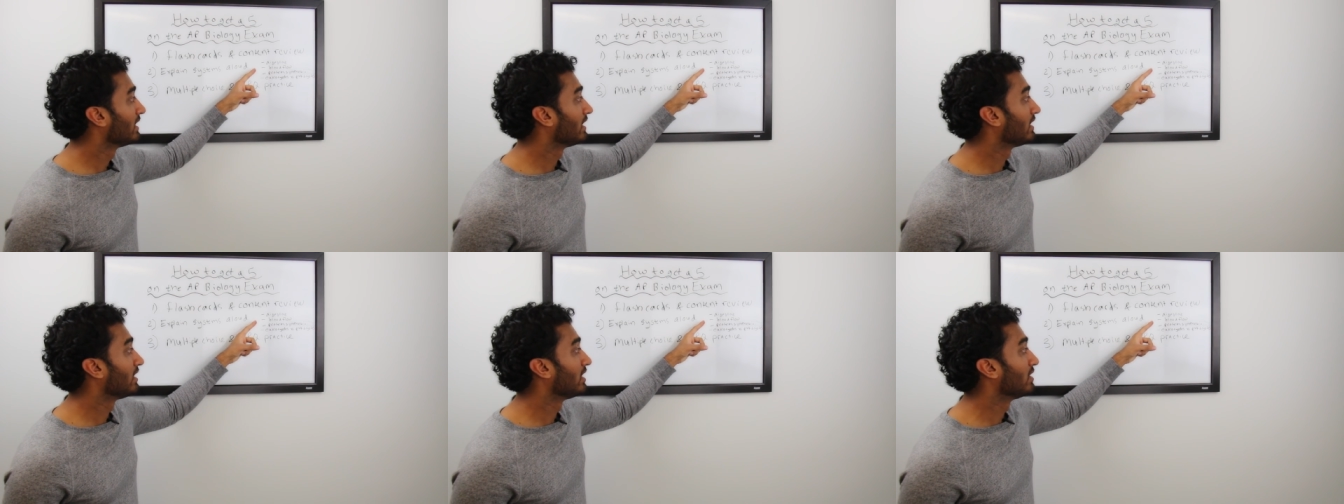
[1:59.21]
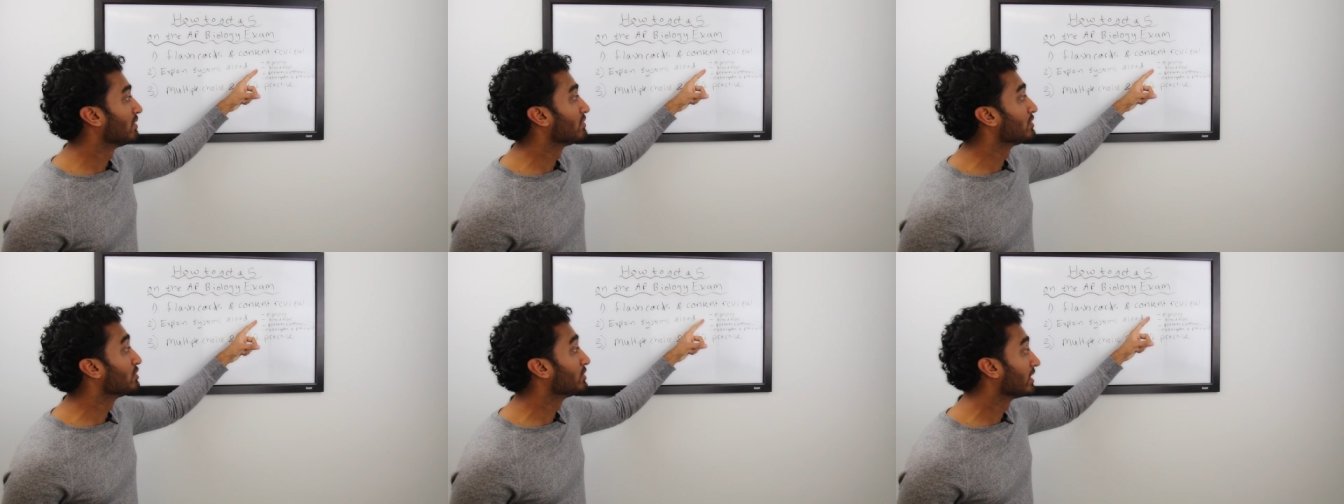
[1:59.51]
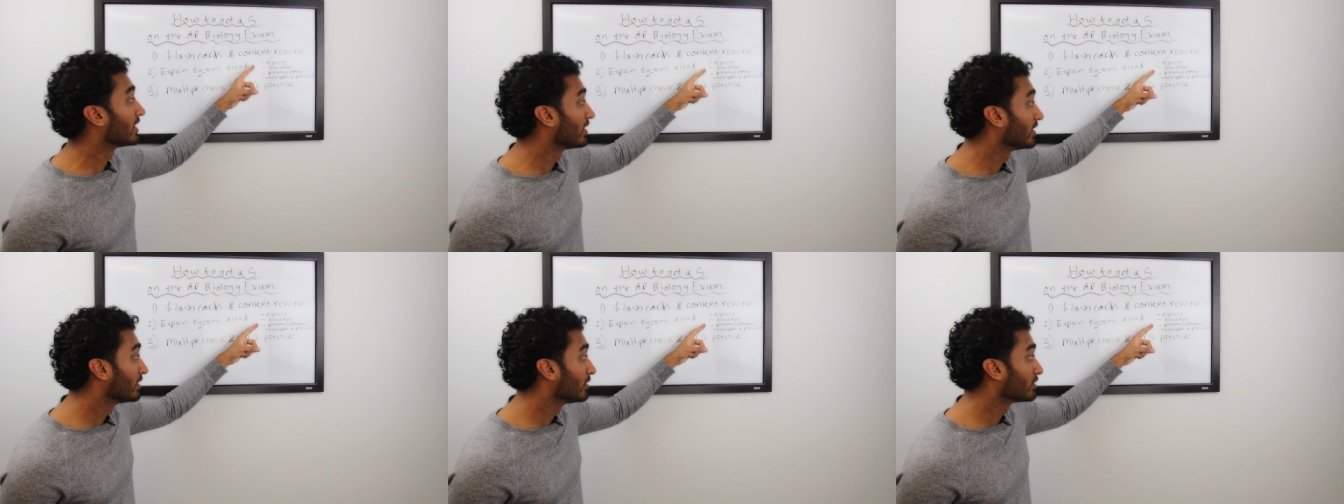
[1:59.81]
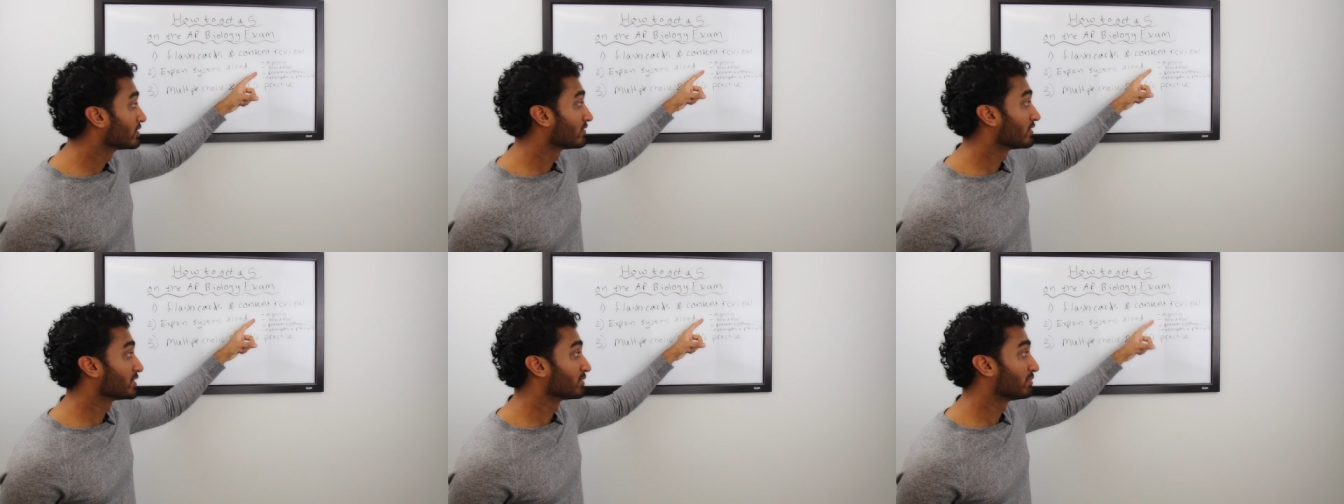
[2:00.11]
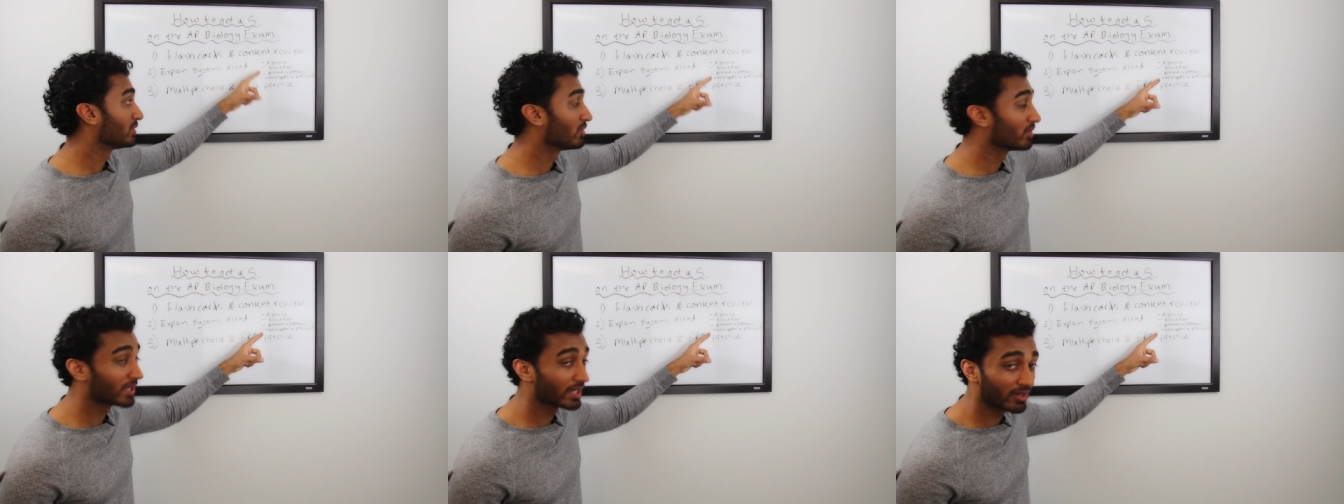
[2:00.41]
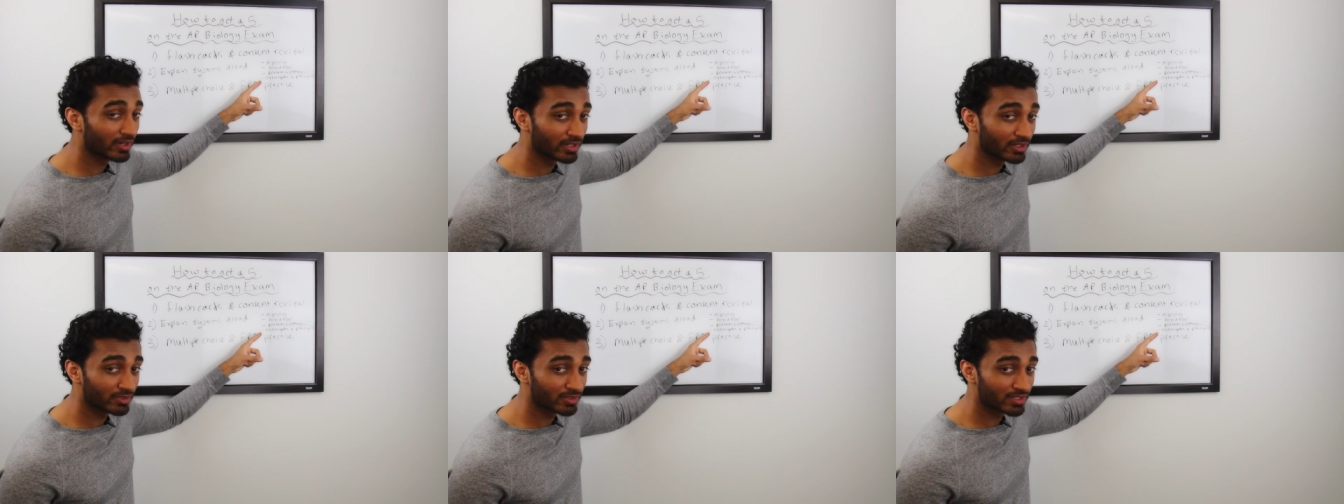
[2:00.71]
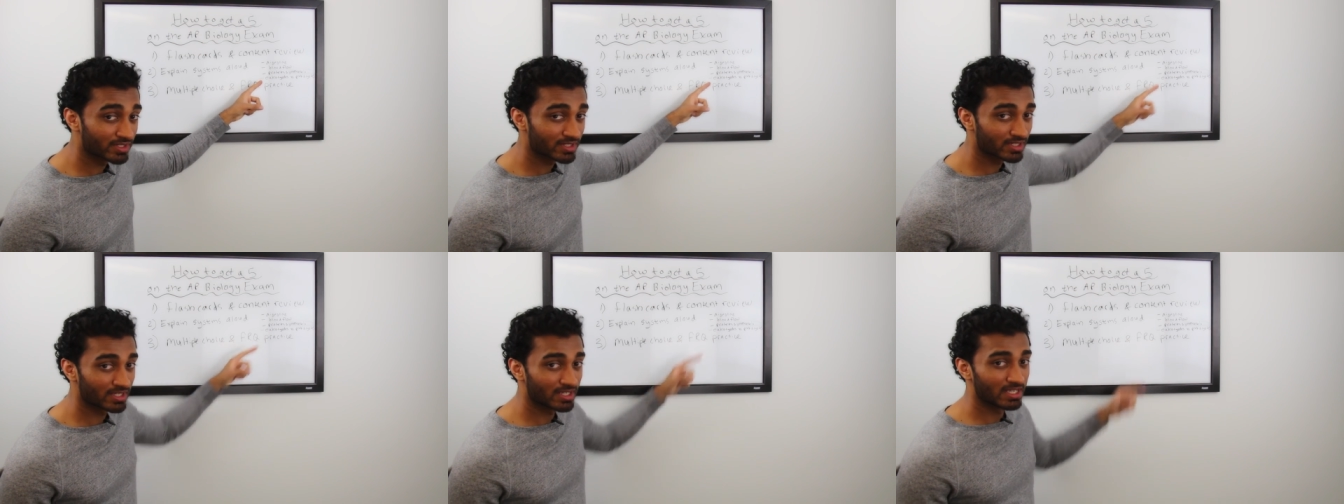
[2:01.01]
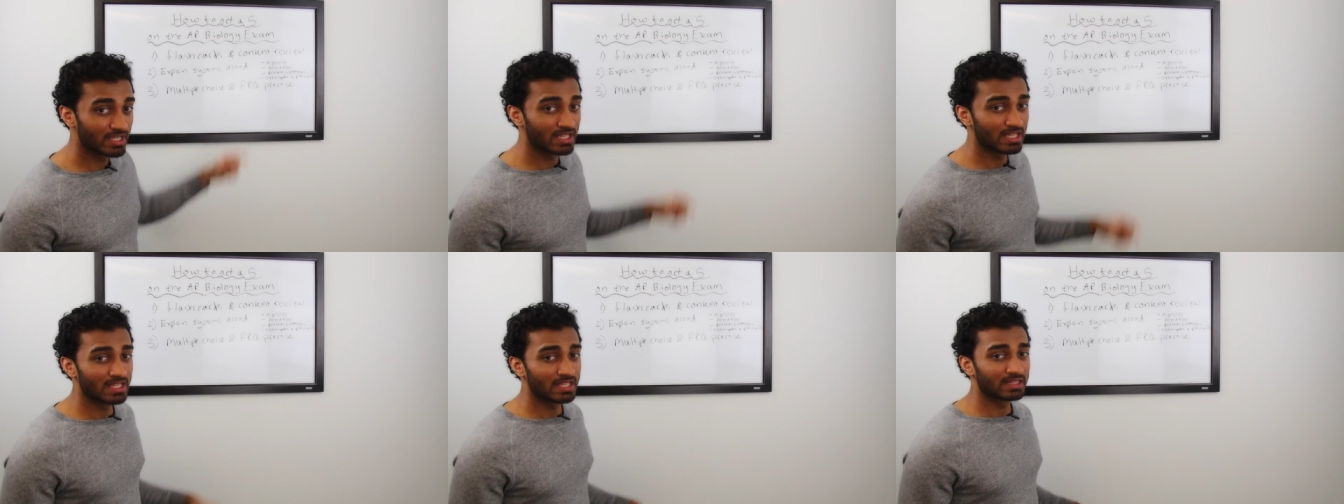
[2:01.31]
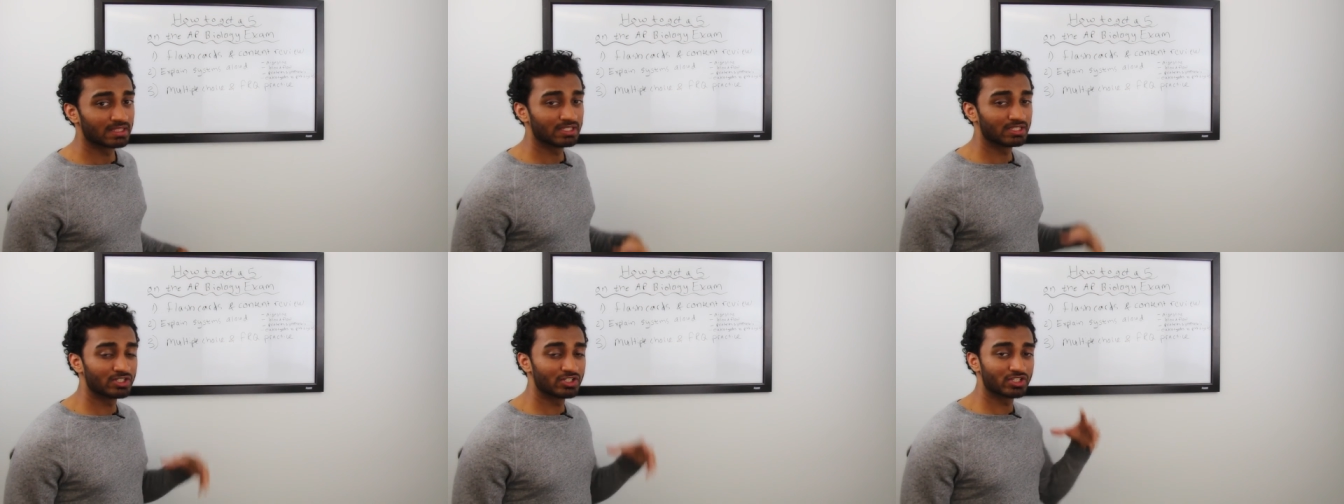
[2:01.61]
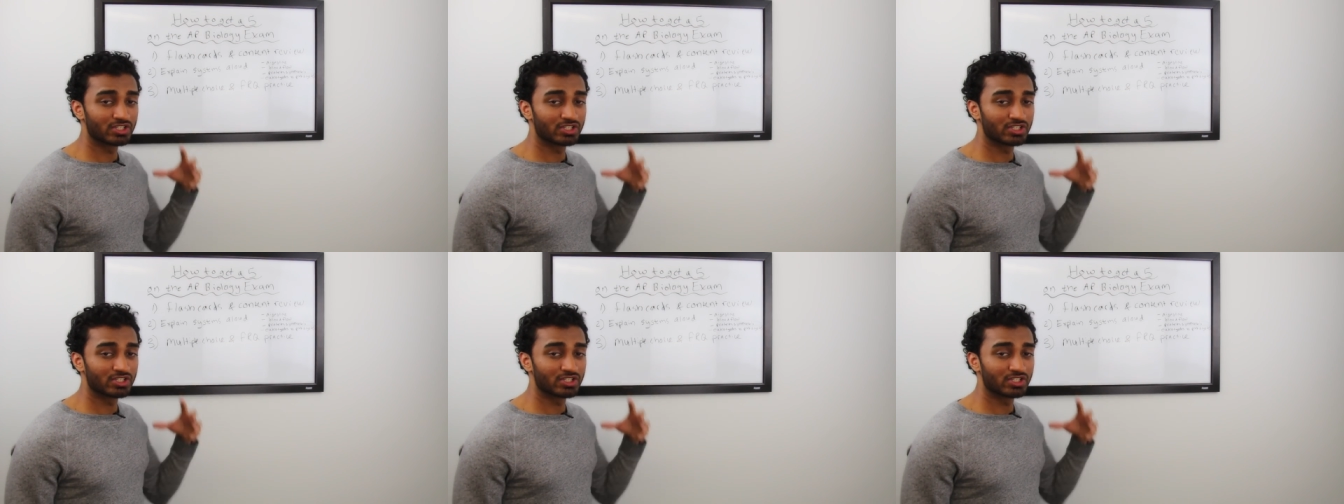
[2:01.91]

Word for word: um, eukaryotes versus prokaryotes, these are